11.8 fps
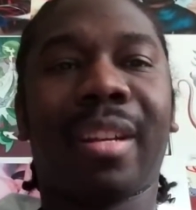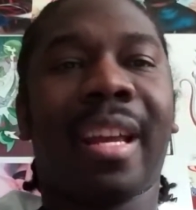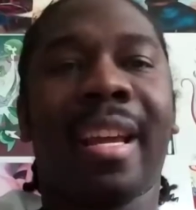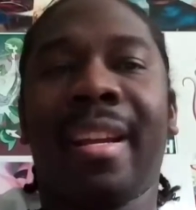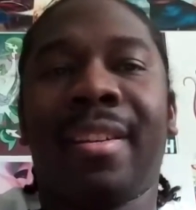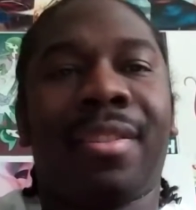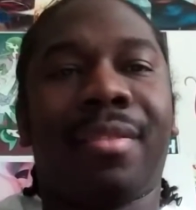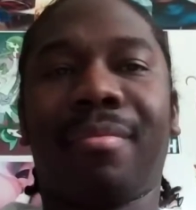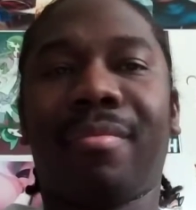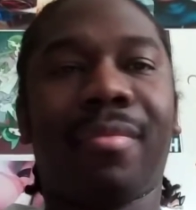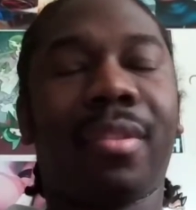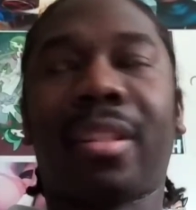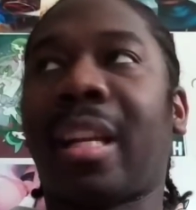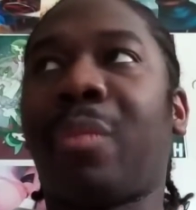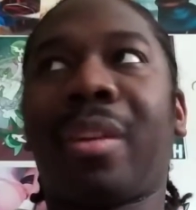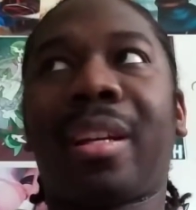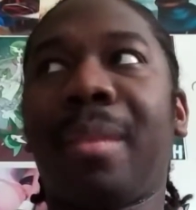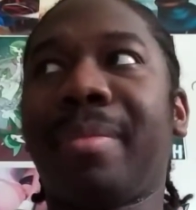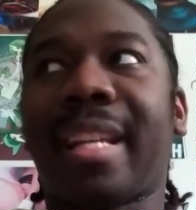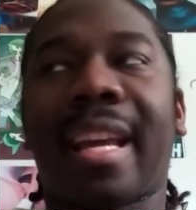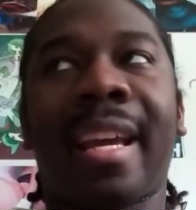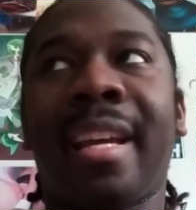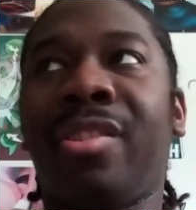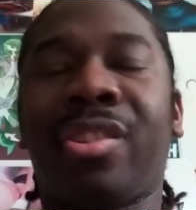age, like, when it comes
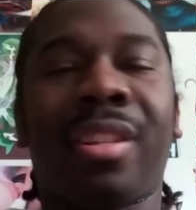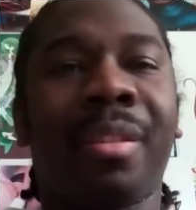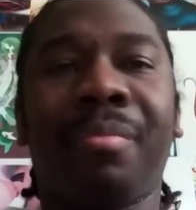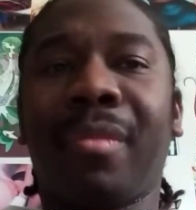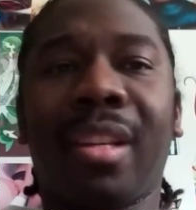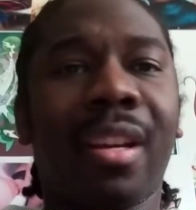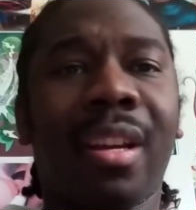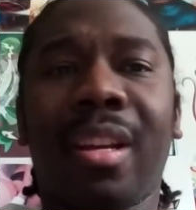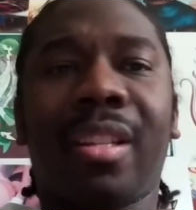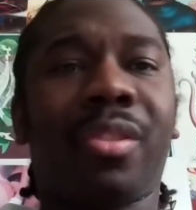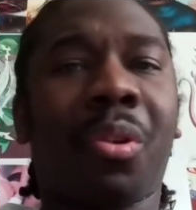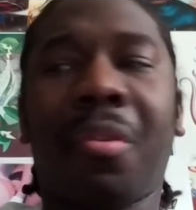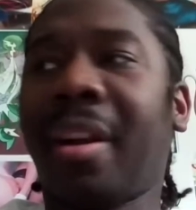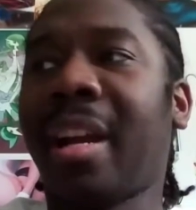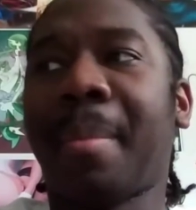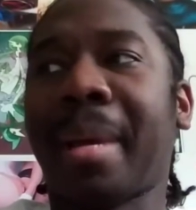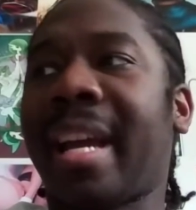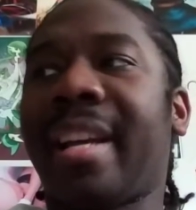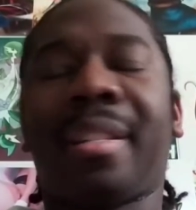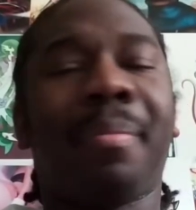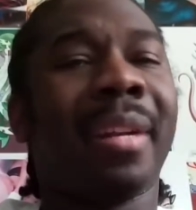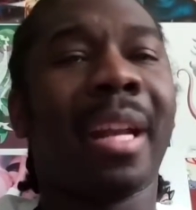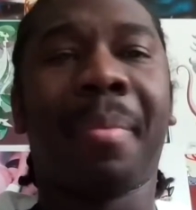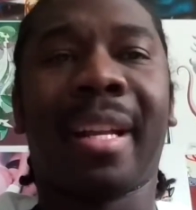to aging, Toriyama hasn't
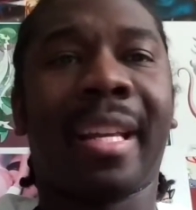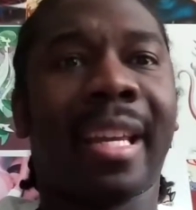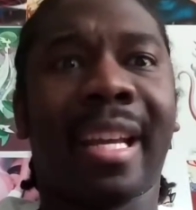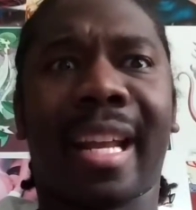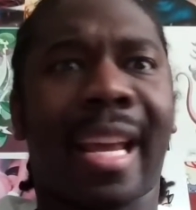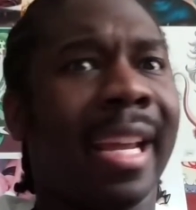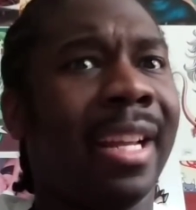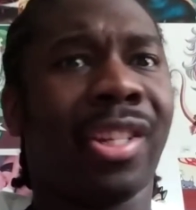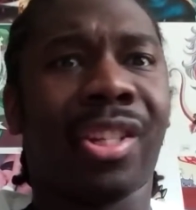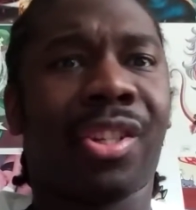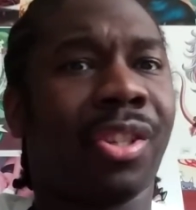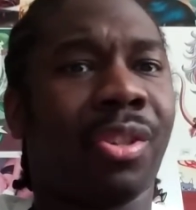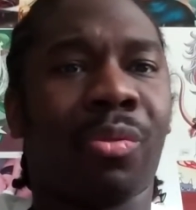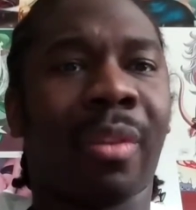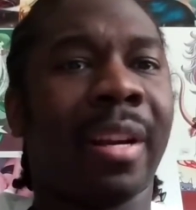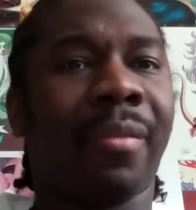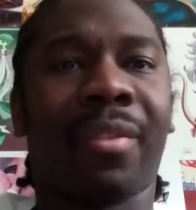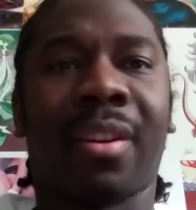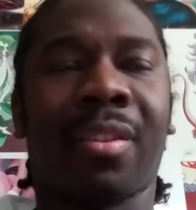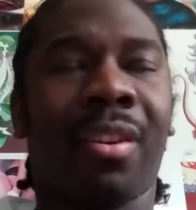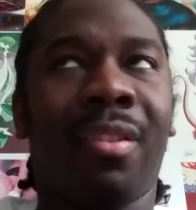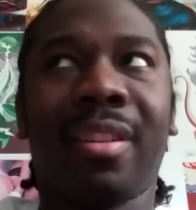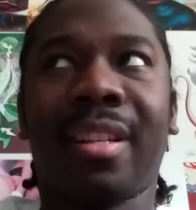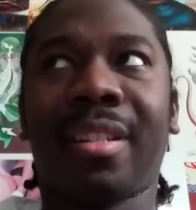been able to get ages straight for the
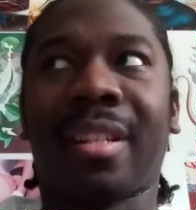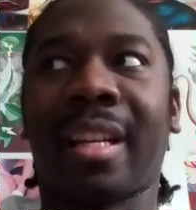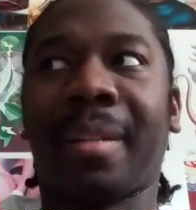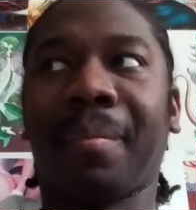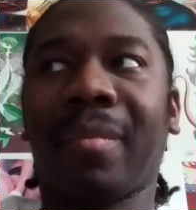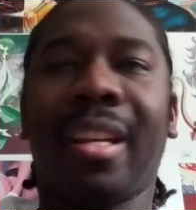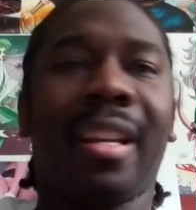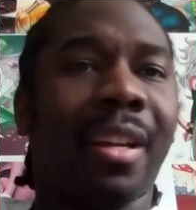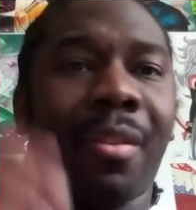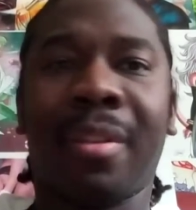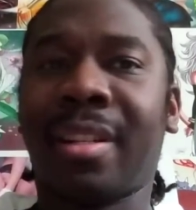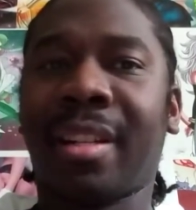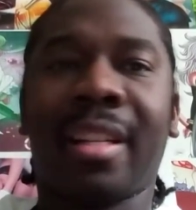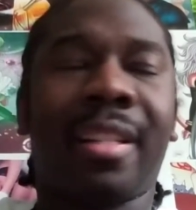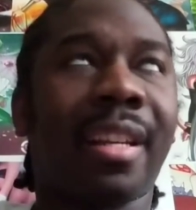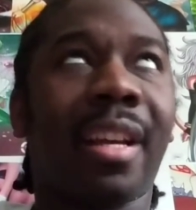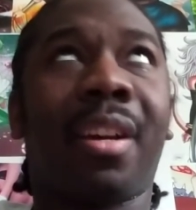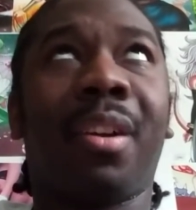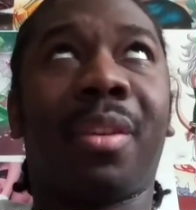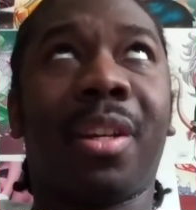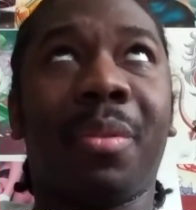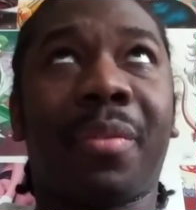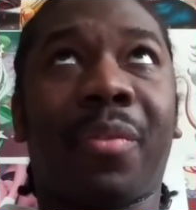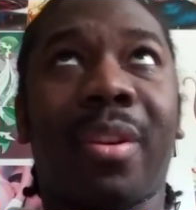longest. Like, he originally said
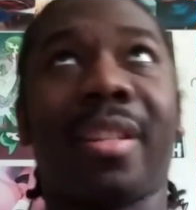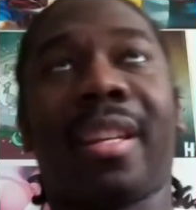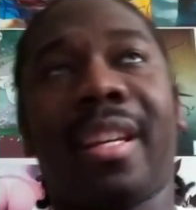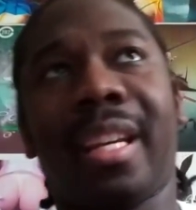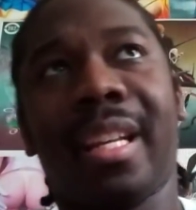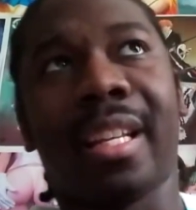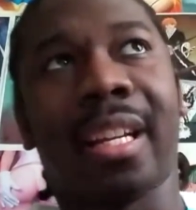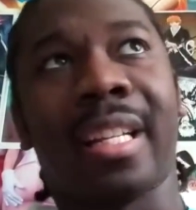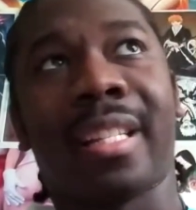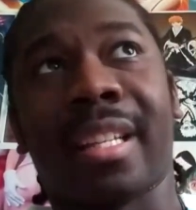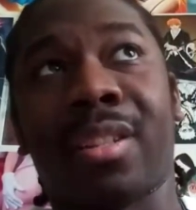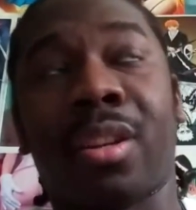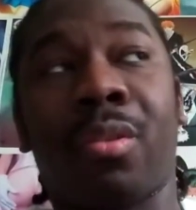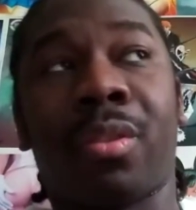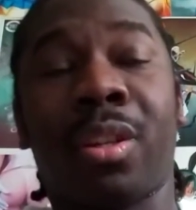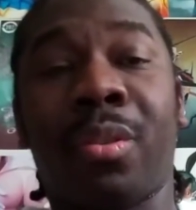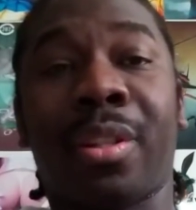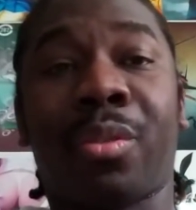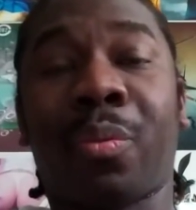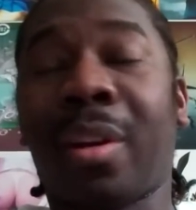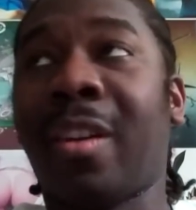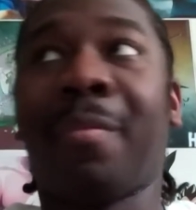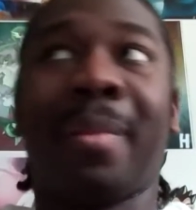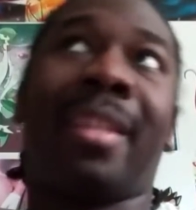Goku was 14, then he says Goku was
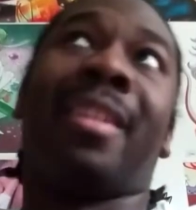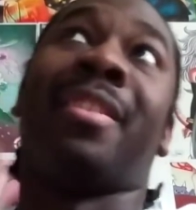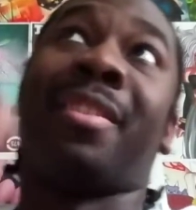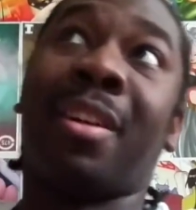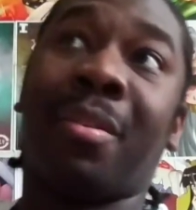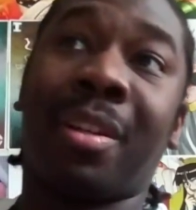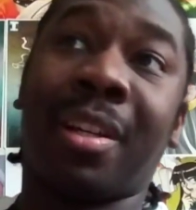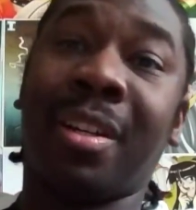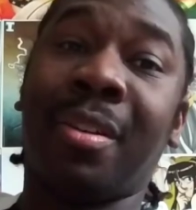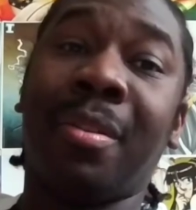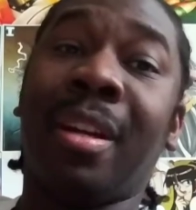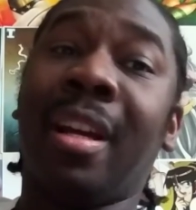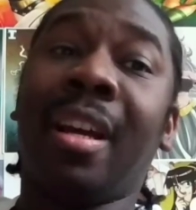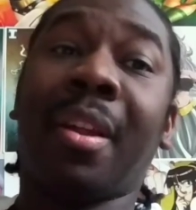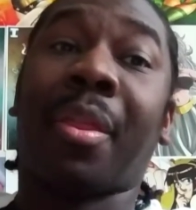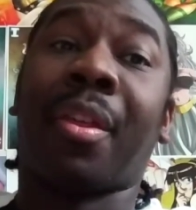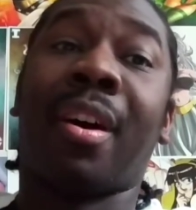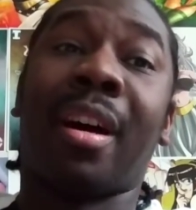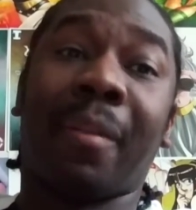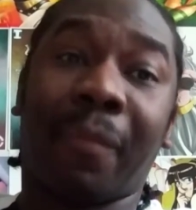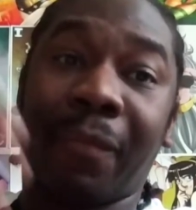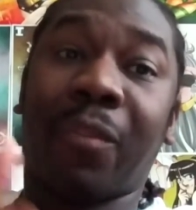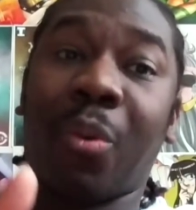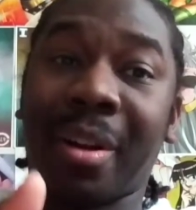12 because Goku thought
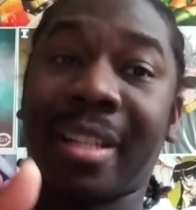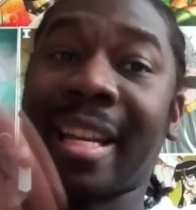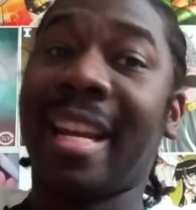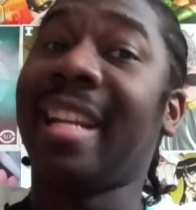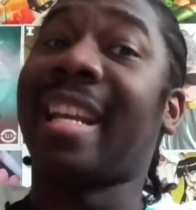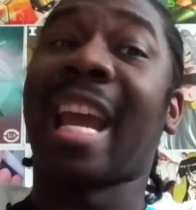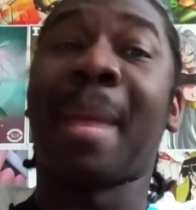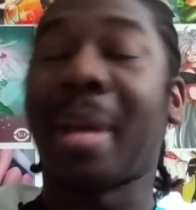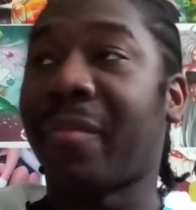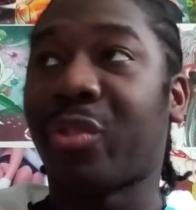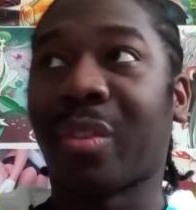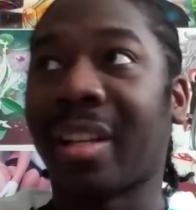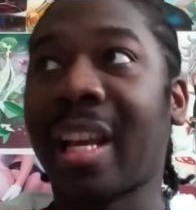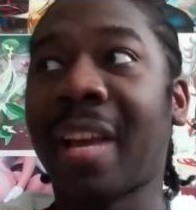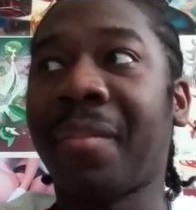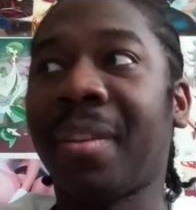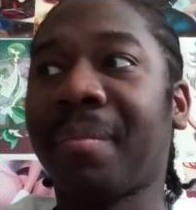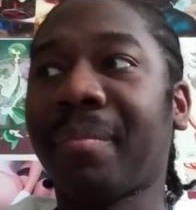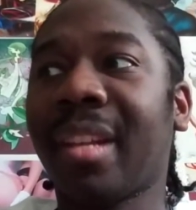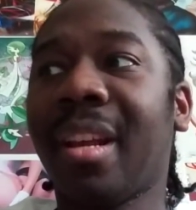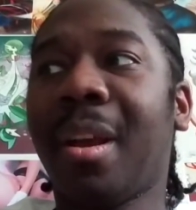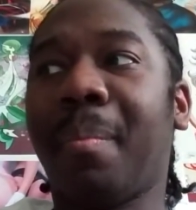14 came after 11.